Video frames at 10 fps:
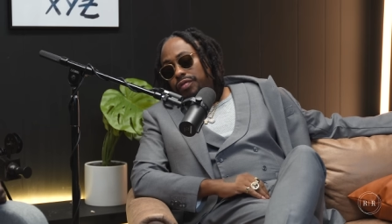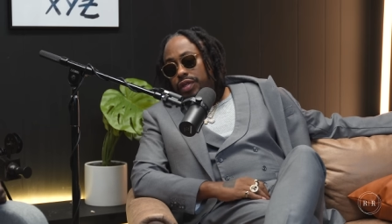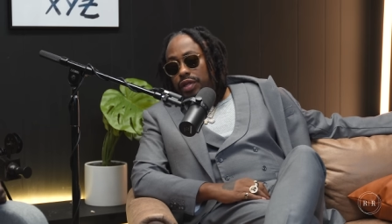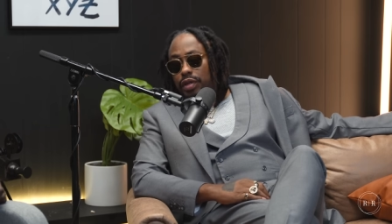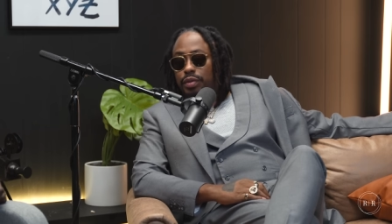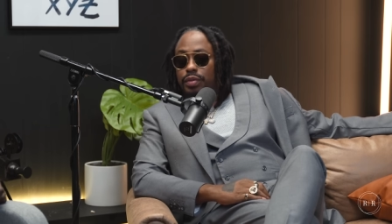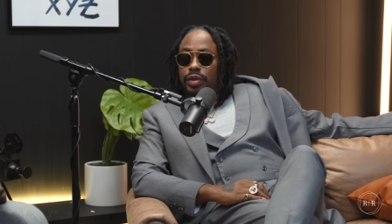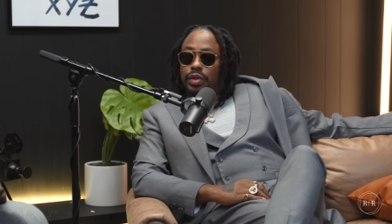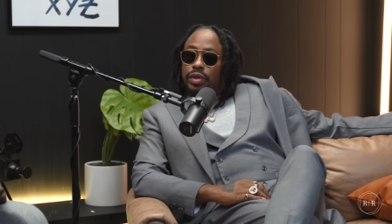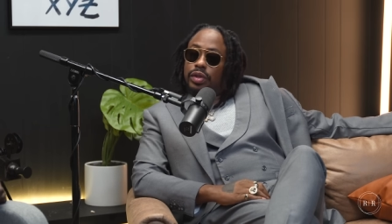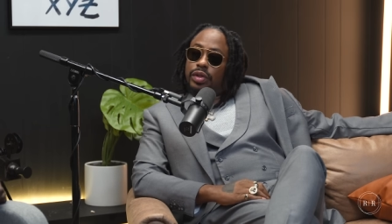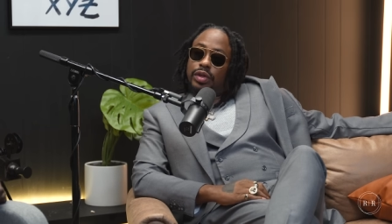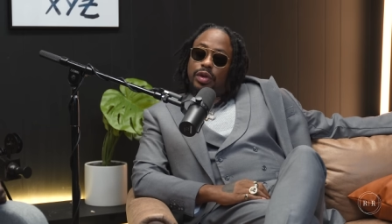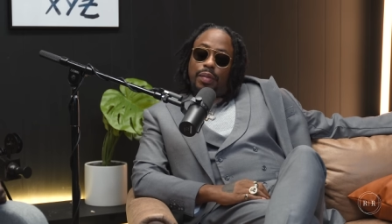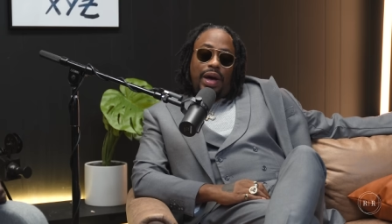them,
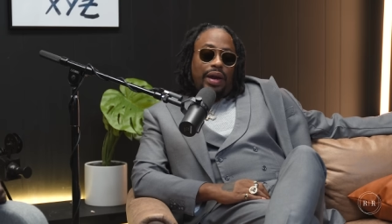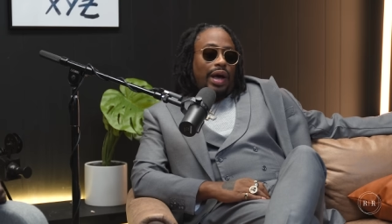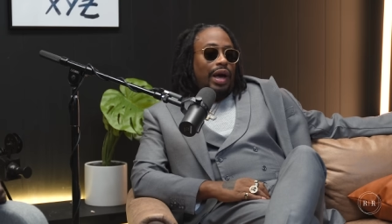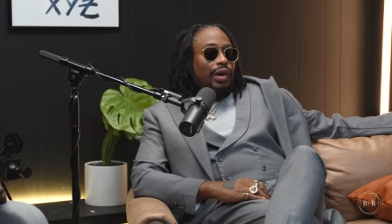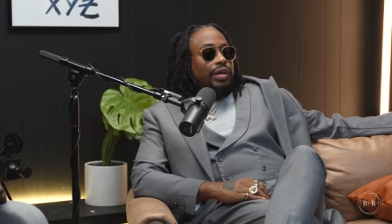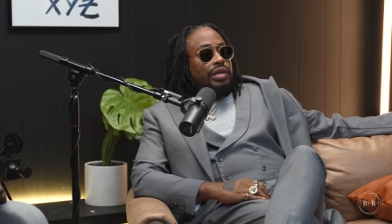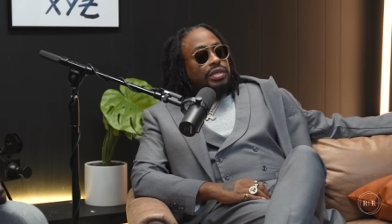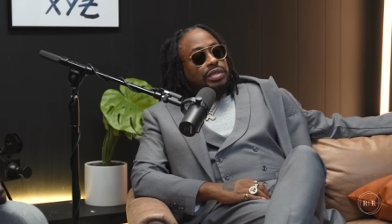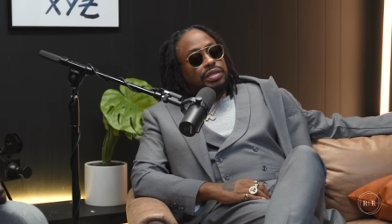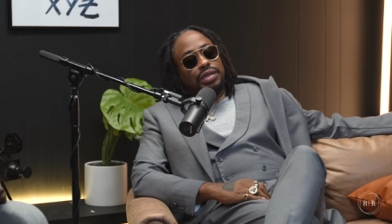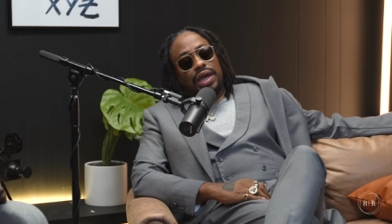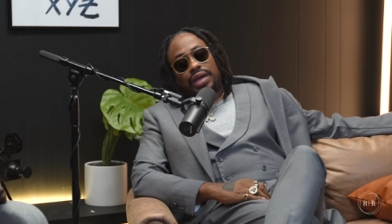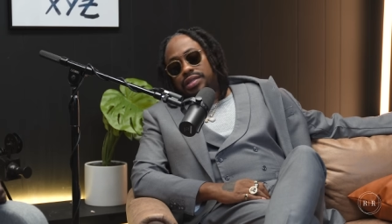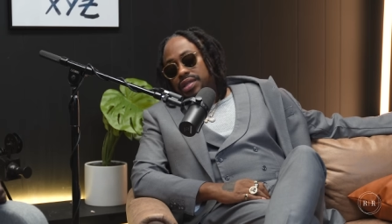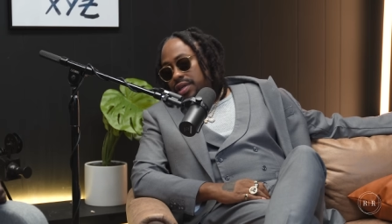no matter how good the
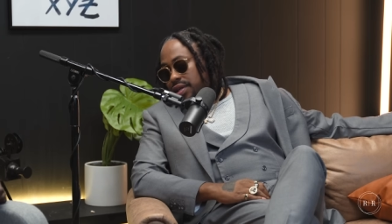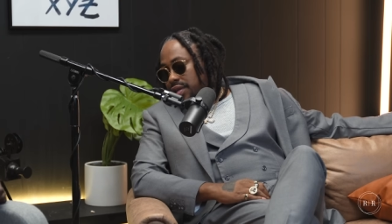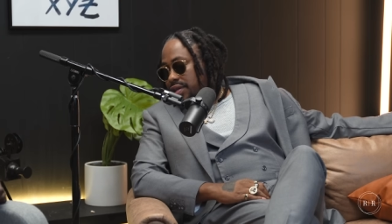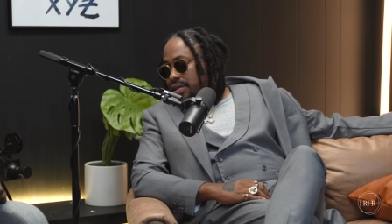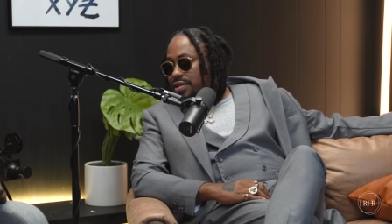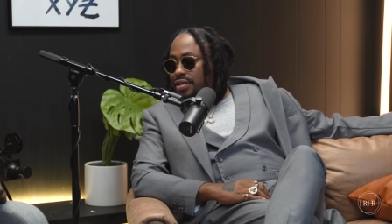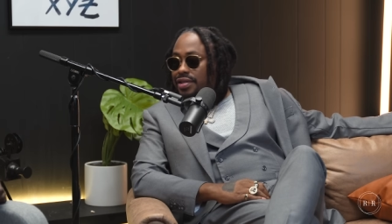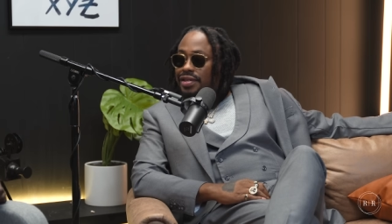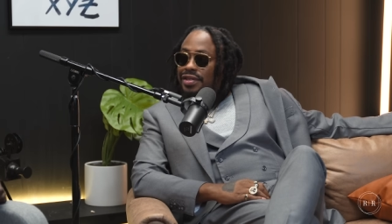sex is,